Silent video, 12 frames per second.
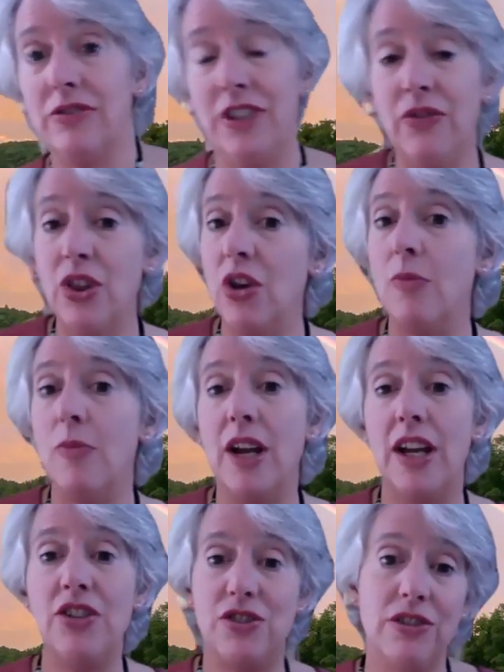even though
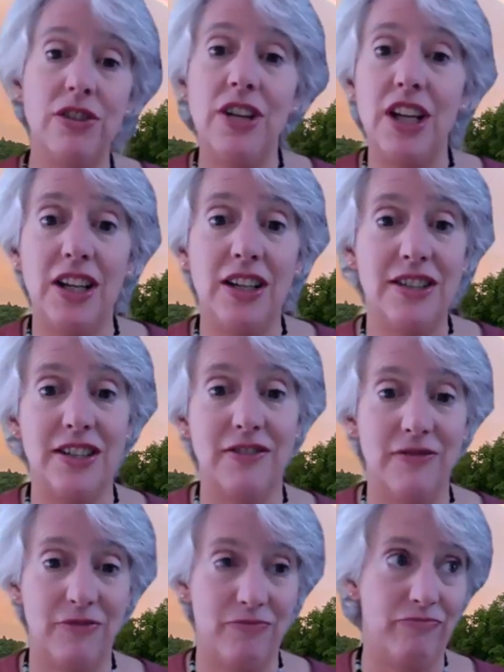my journey didn't